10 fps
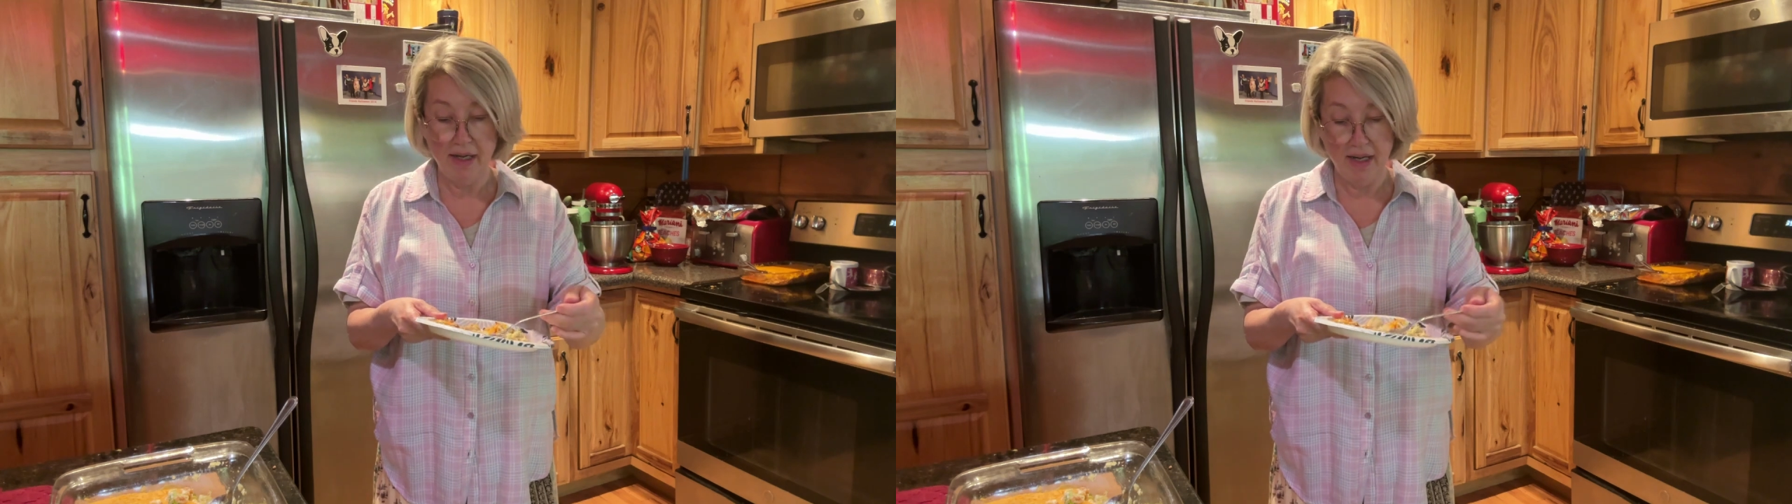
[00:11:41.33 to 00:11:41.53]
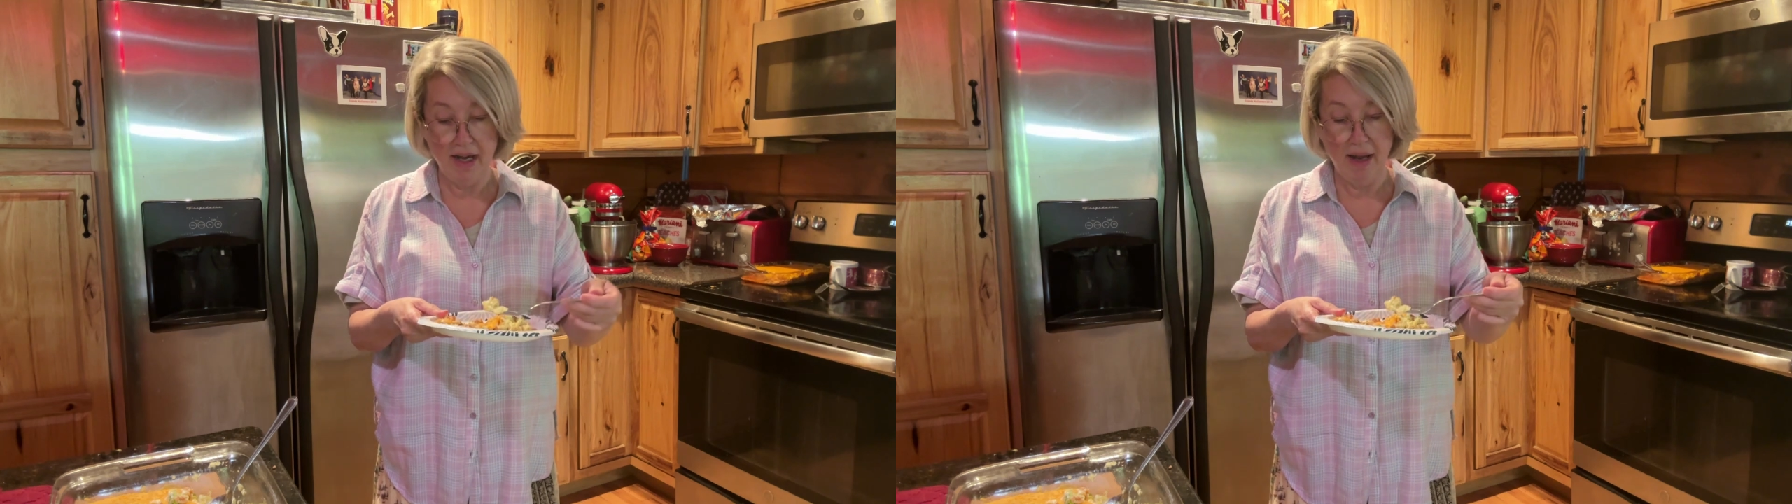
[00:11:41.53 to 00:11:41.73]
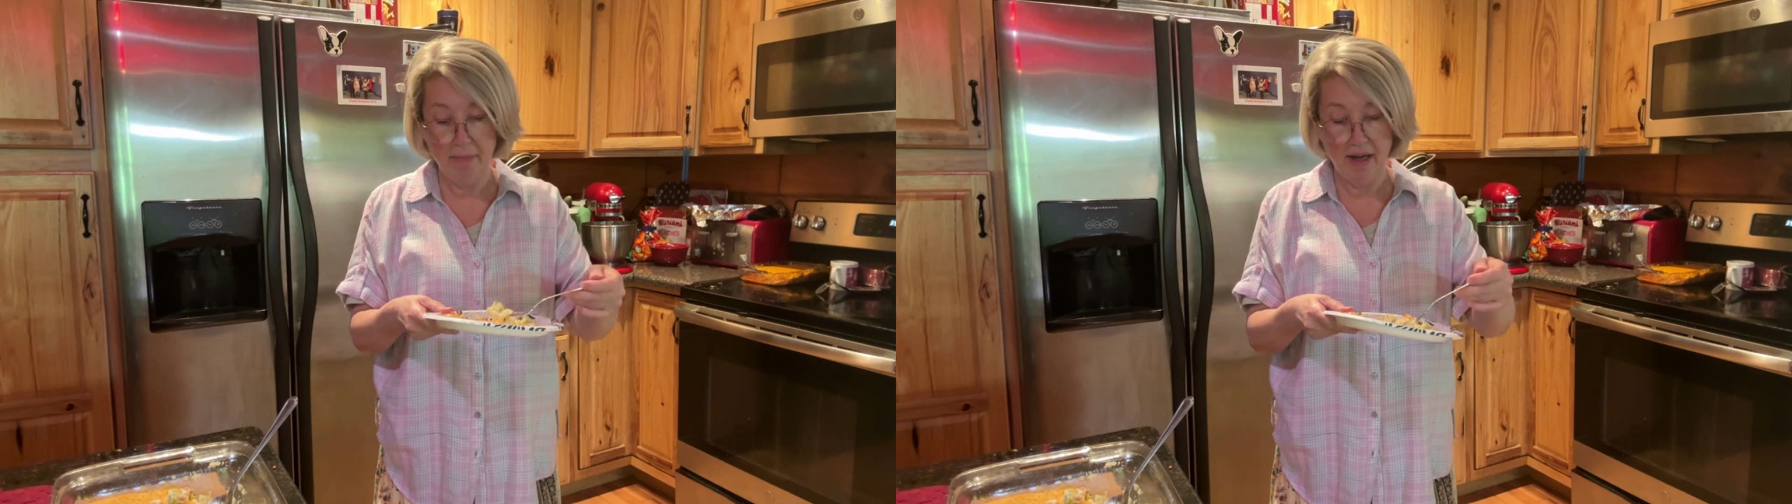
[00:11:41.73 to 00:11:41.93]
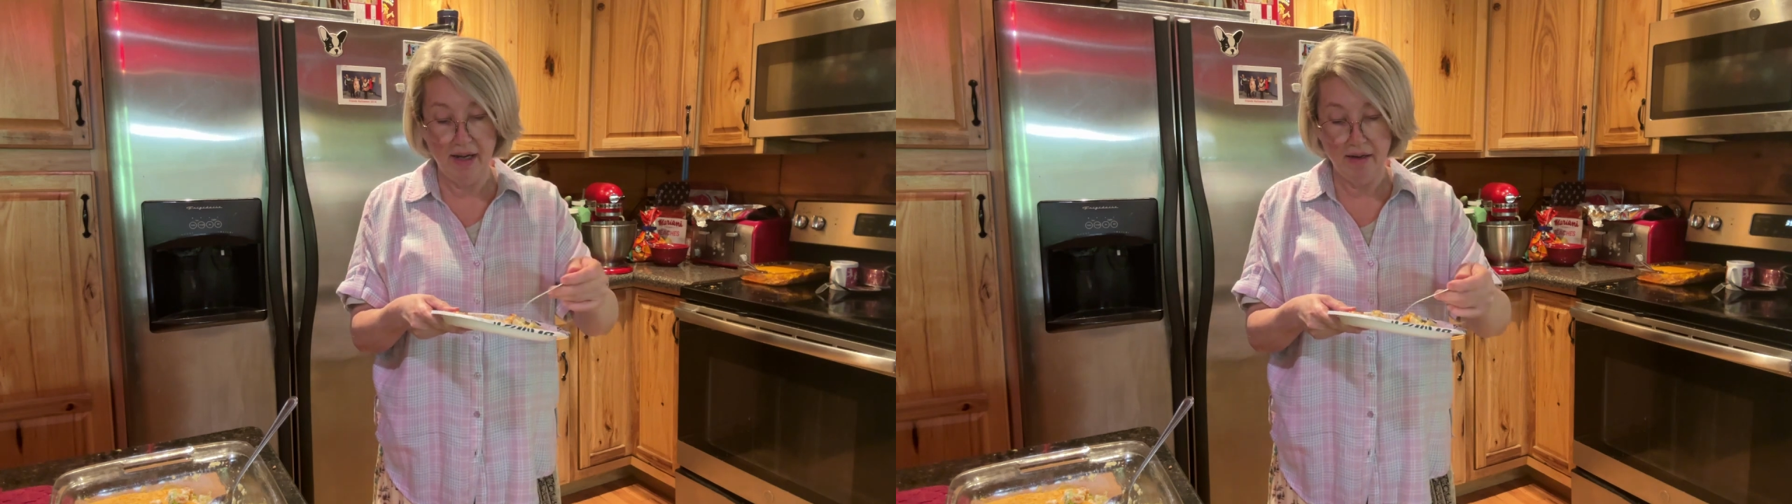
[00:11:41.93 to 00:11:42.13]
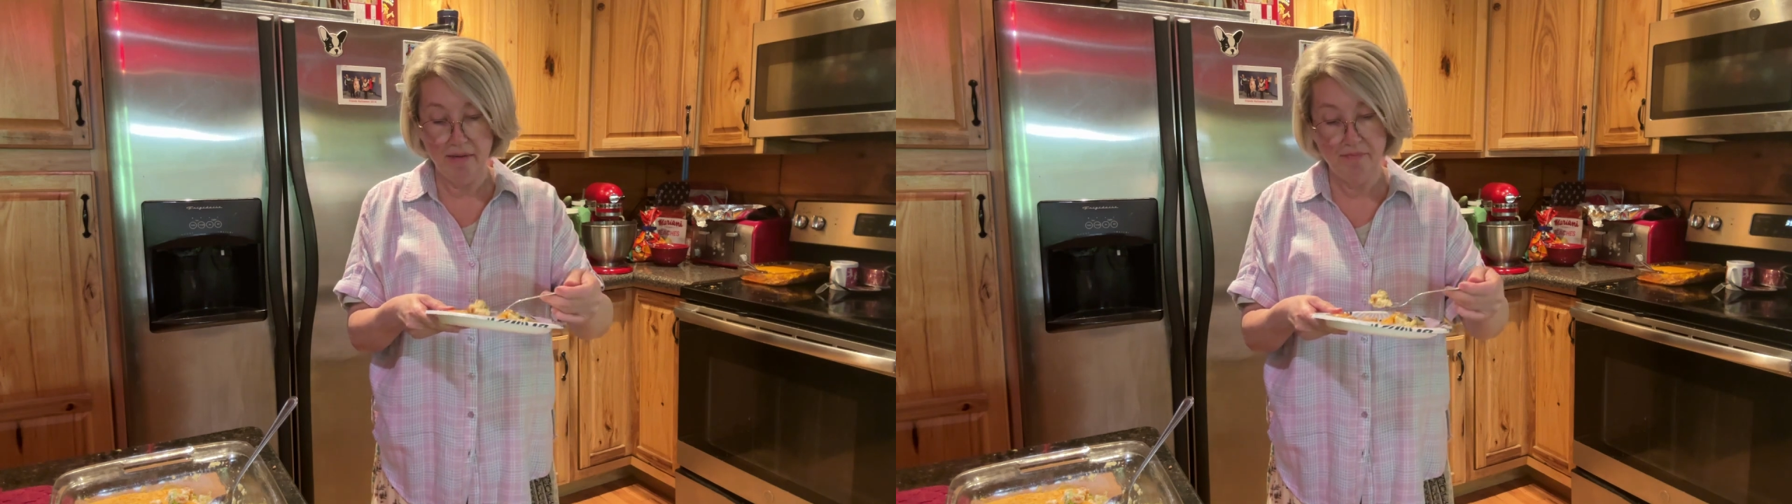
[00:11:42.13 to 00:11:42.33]
and that
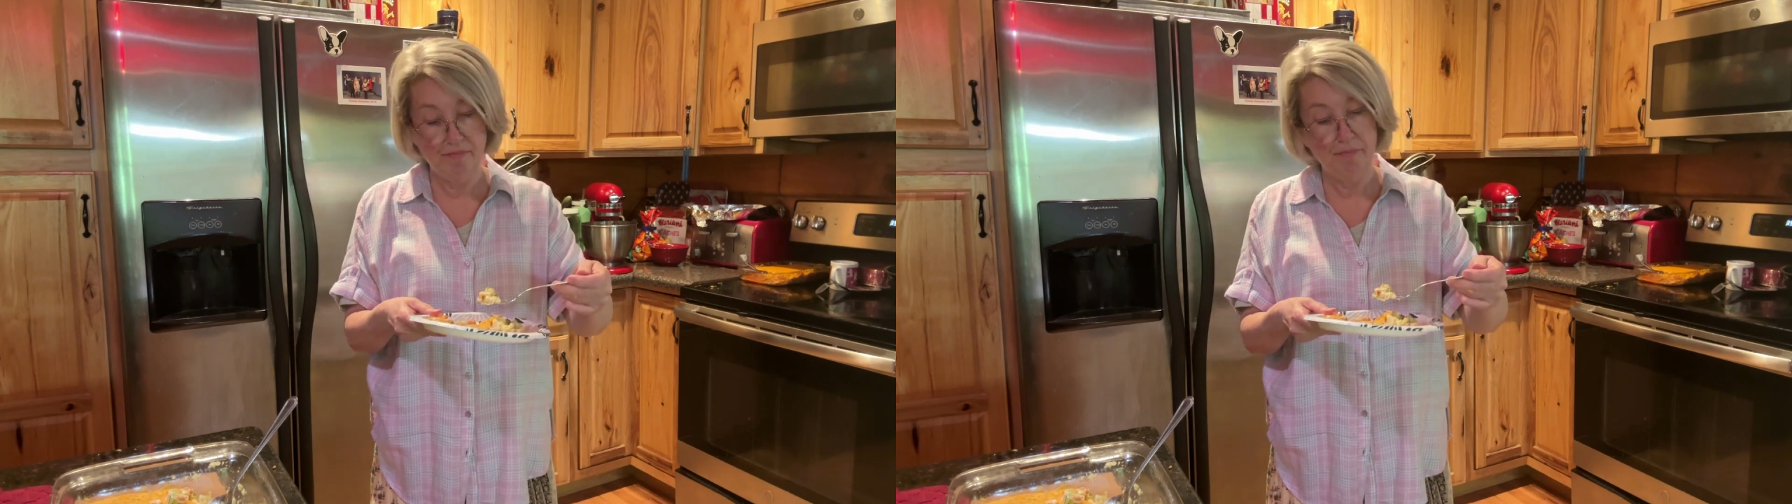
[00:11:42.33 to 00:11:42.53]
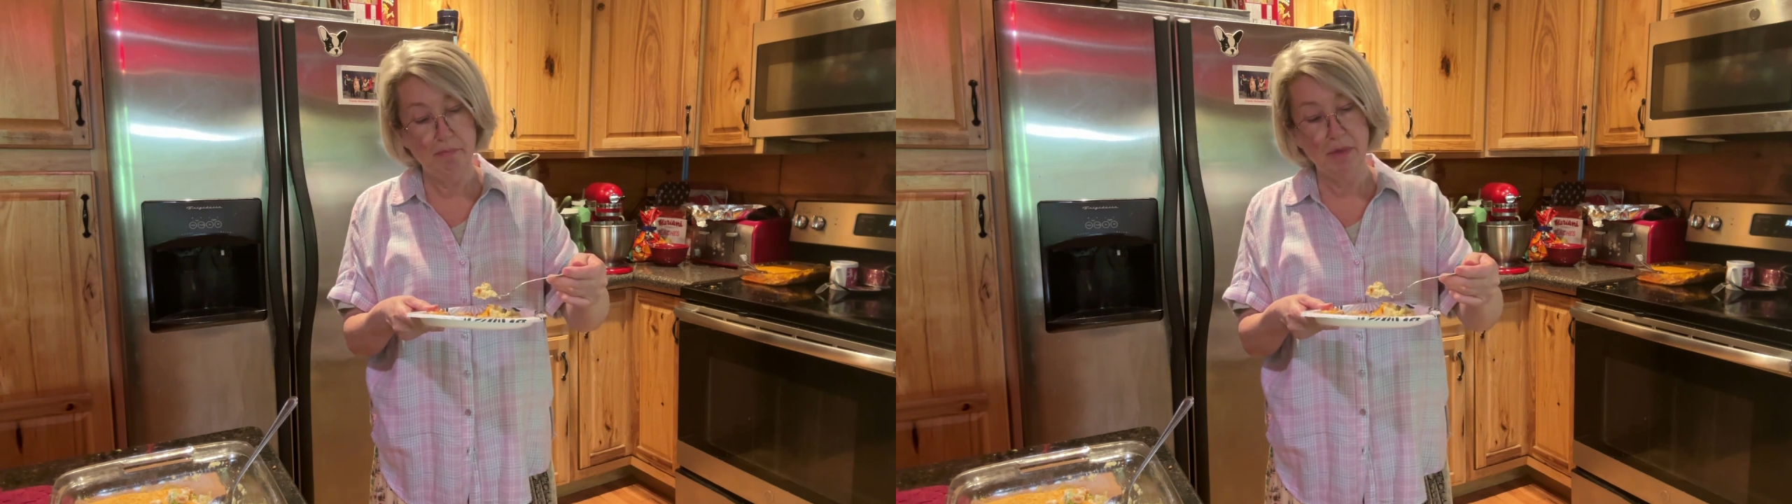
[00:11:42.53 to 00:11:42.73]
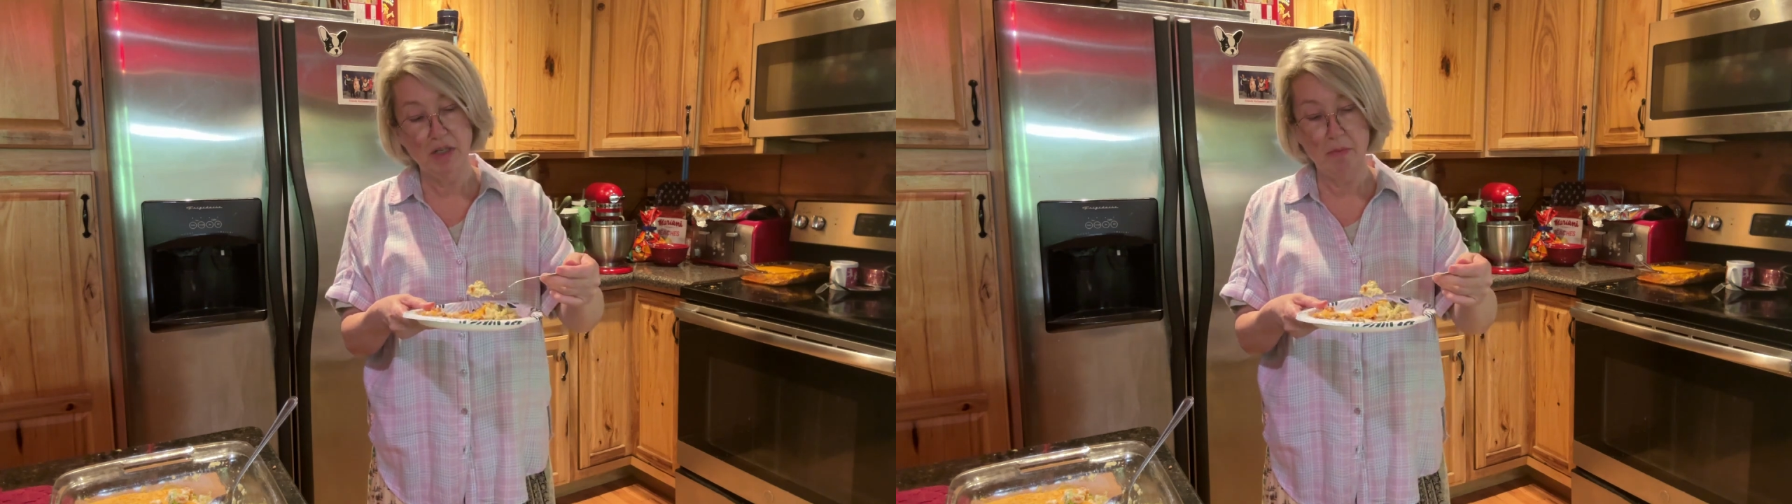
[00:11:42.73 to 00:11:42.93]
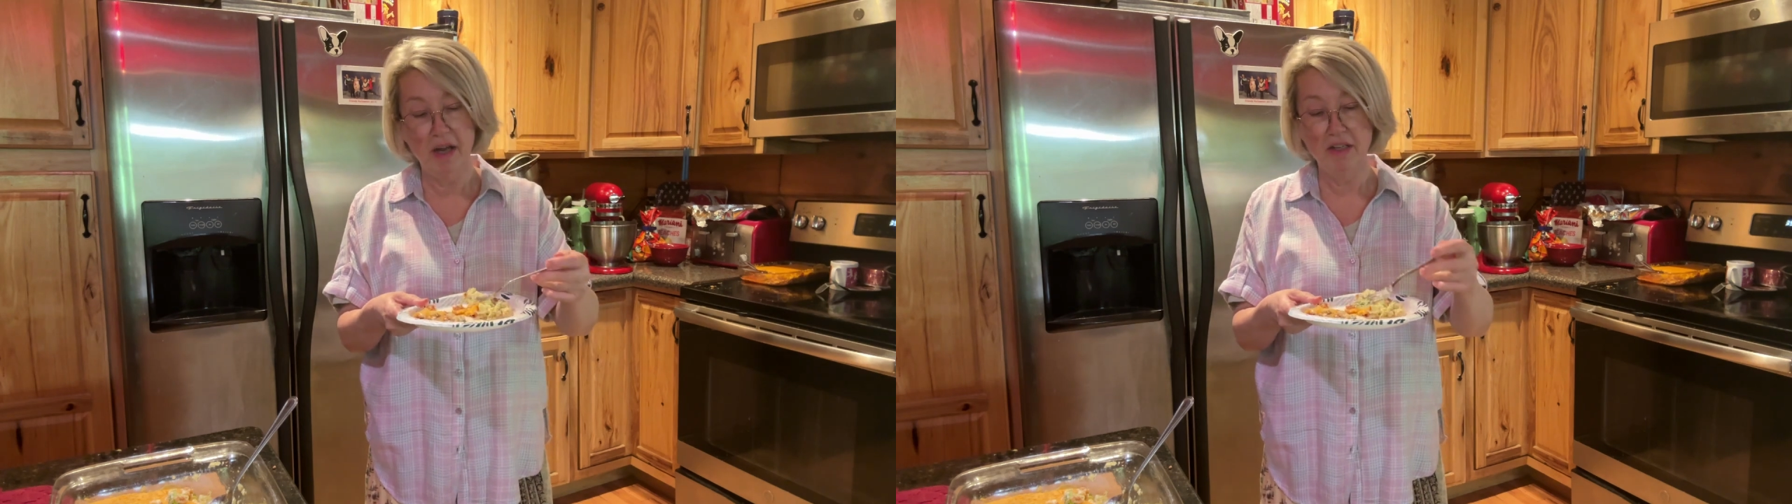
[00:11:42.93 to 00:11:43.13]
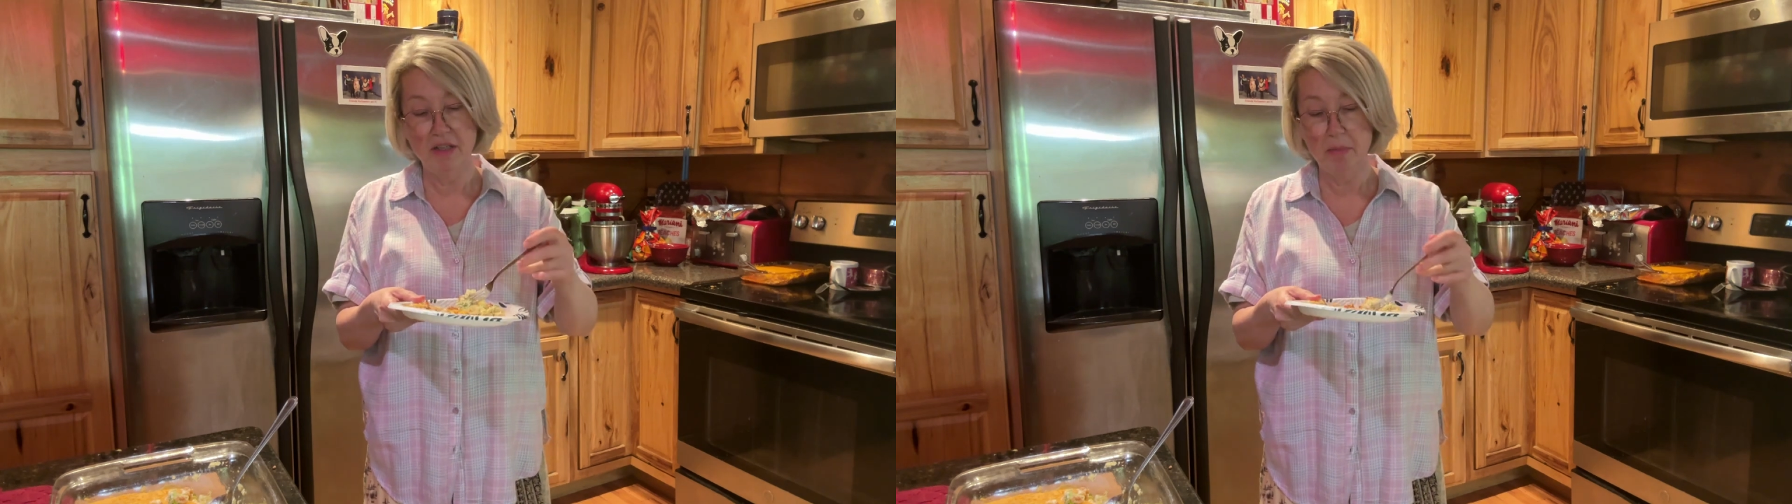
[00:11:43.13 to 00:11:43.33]
must have
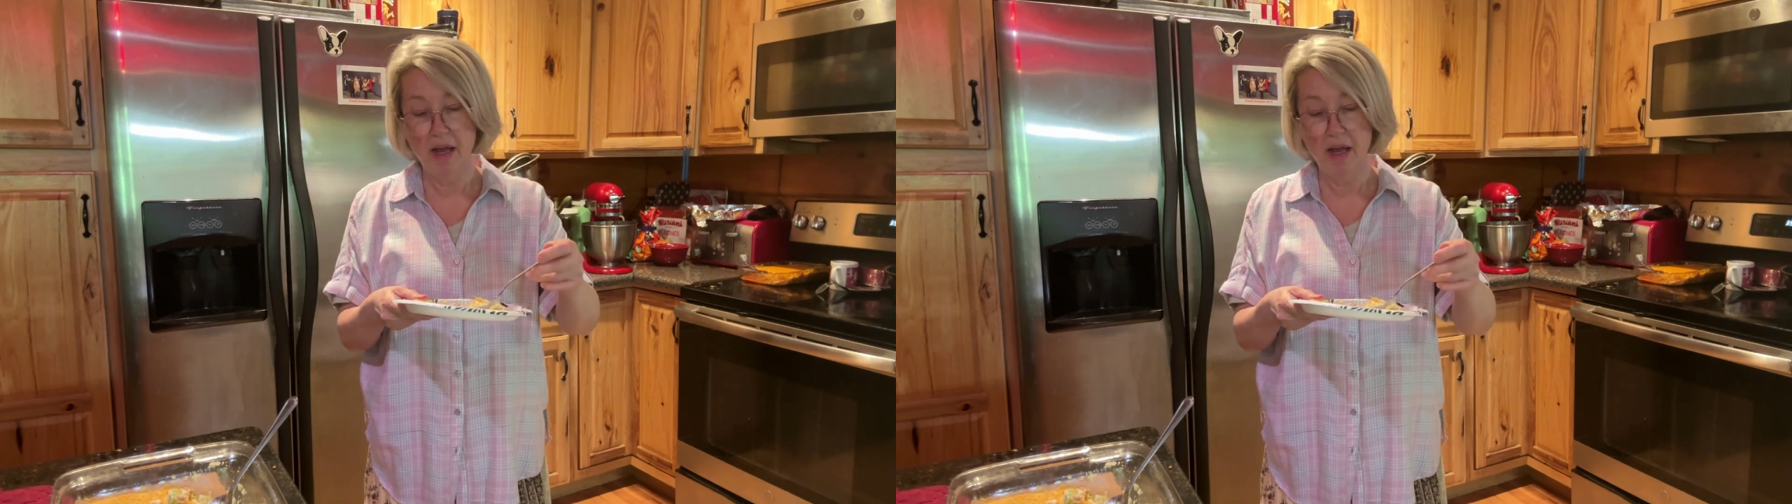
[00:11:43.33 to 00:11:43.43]
made some